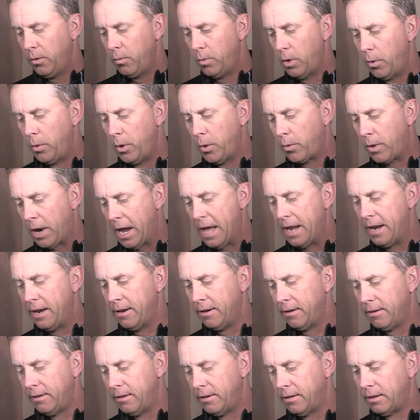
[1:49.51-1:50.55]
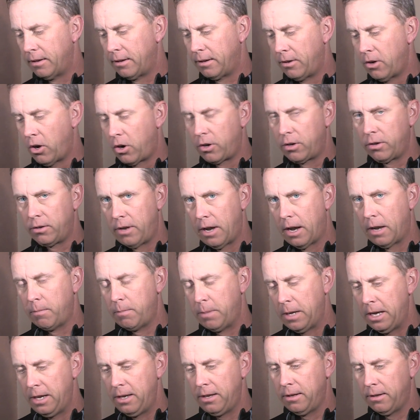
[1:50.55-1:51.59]
where we ran it. And the guard
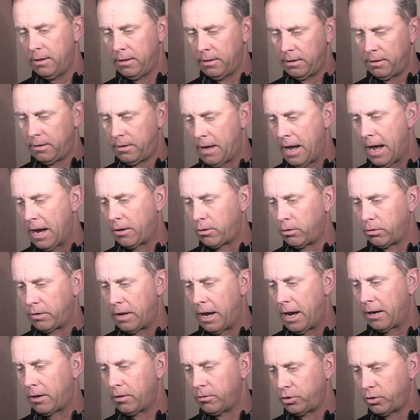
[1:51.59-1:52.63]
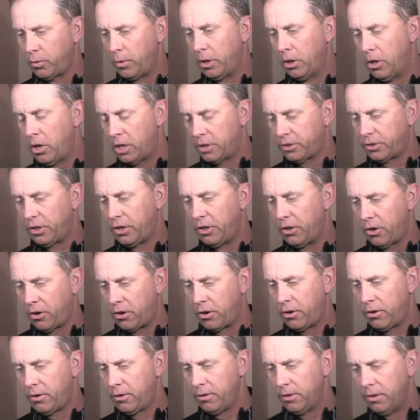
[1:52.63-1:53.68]
got beat, tackle, tackle, sure lost a
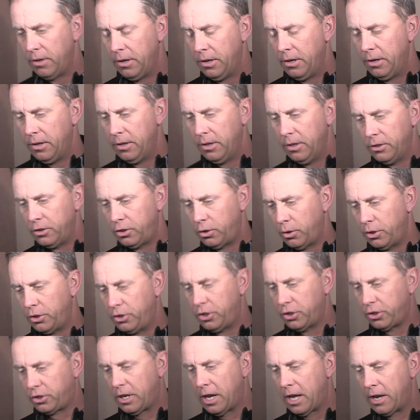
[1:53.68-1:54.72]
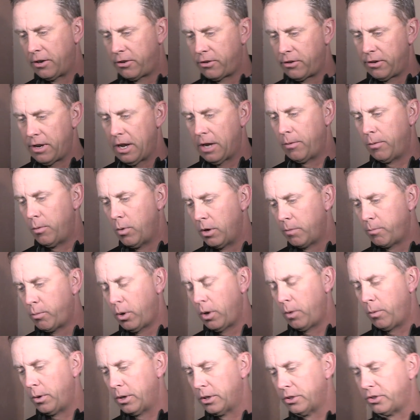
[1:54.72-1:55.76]
yard. So it just kind of turned out at one
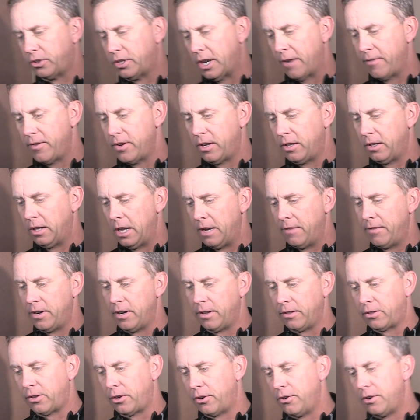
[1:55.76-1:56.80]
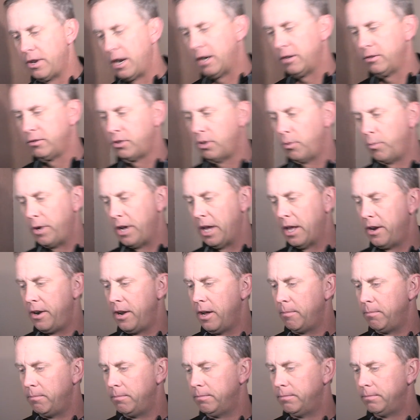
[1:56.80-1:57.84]
point we were 7 11 on third down, so we
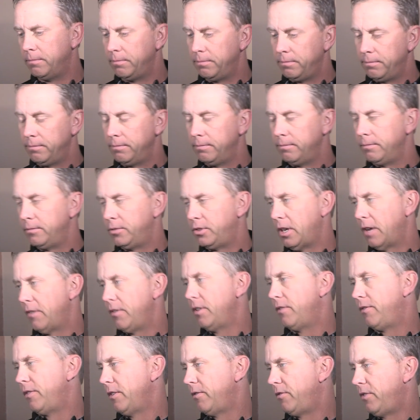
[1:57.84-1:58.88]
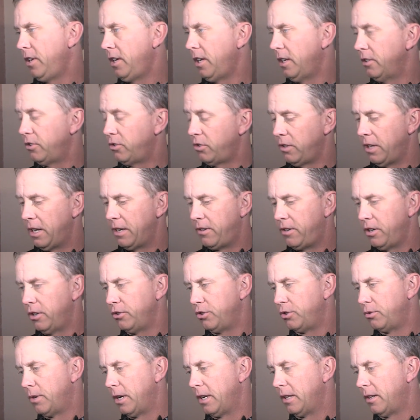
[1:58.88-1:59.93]
ended up 7 15. So that
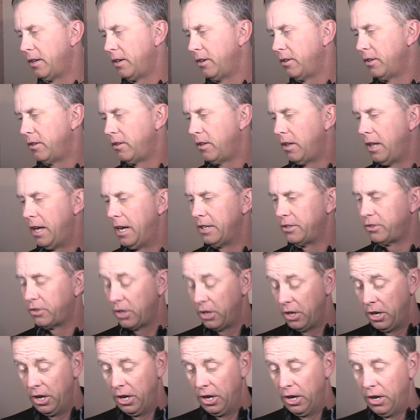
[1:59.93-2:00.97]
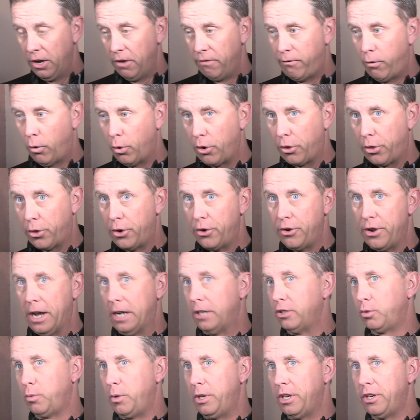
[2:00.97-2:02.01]
tells you right there that the last fourth, third
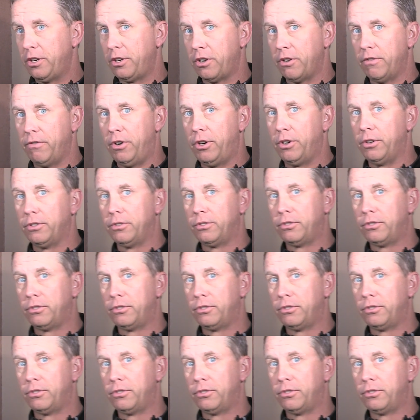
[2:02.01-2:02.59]
downs, we didn't convert.